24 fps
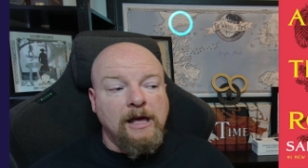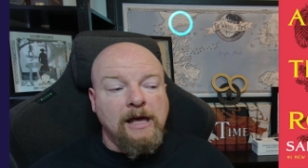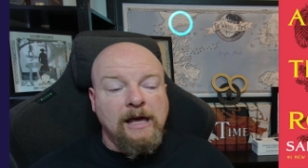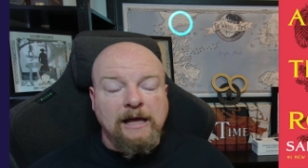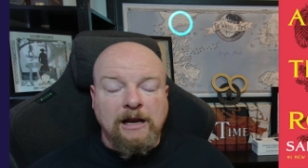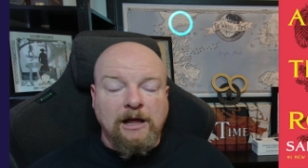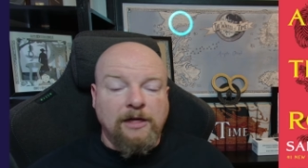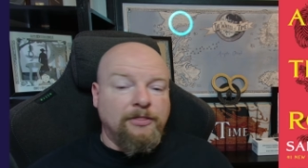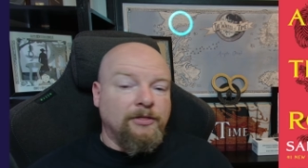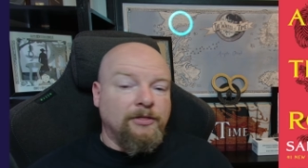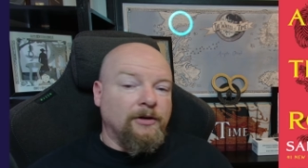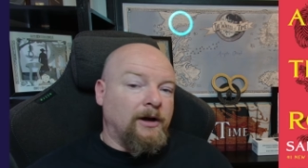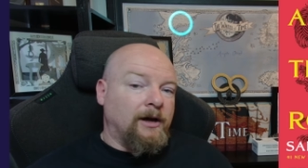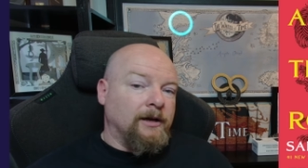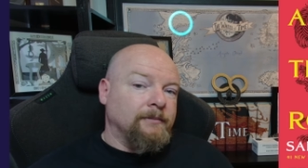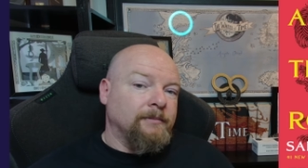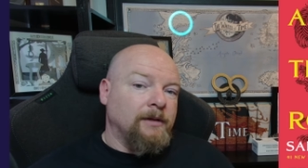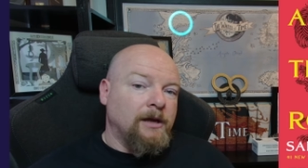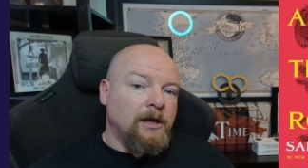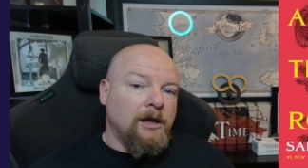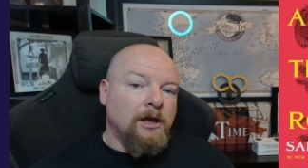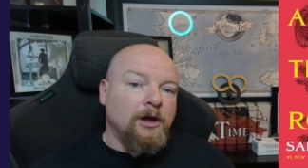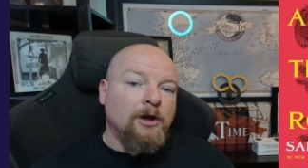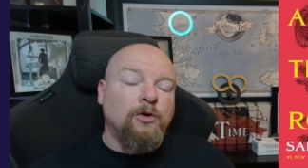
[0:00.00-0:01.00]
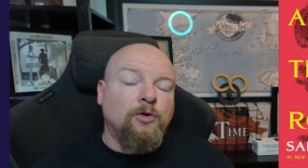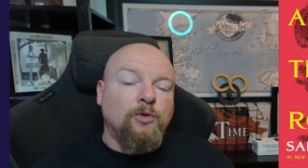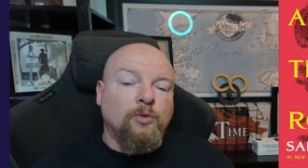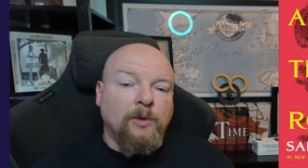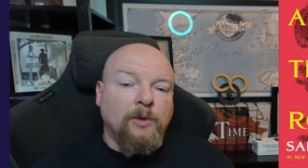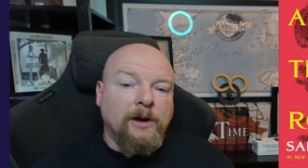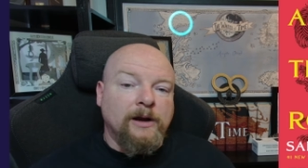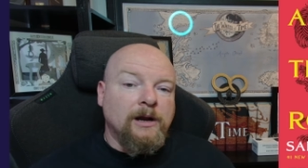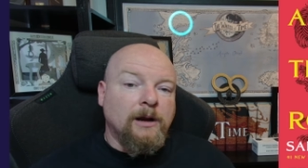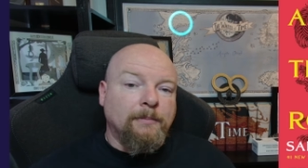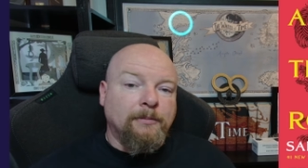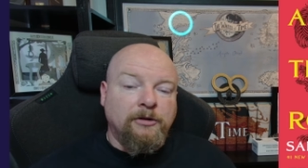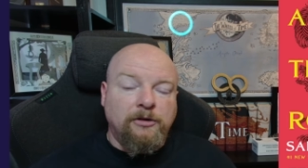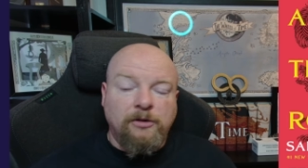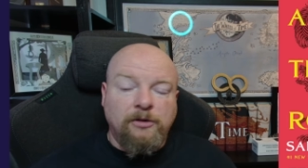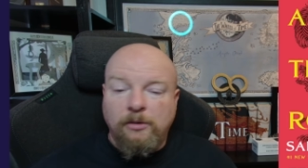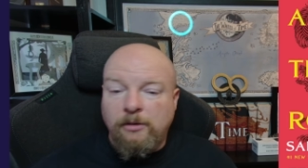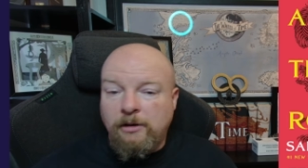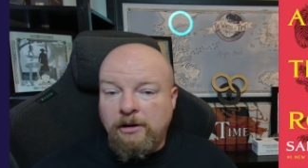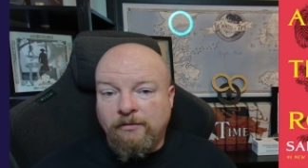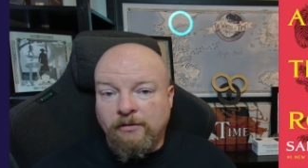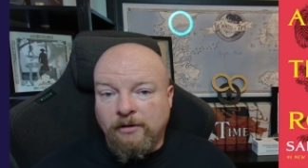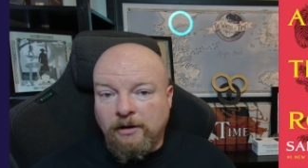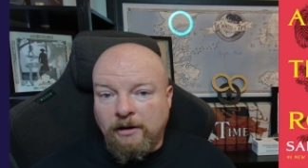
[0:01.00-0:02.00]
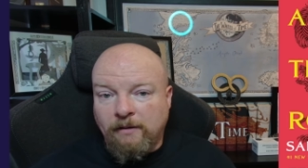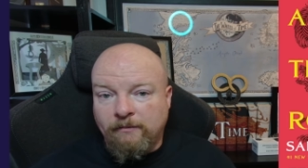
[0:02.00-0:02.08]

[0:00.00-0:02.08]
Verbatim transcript: And I thought, great opportunity for love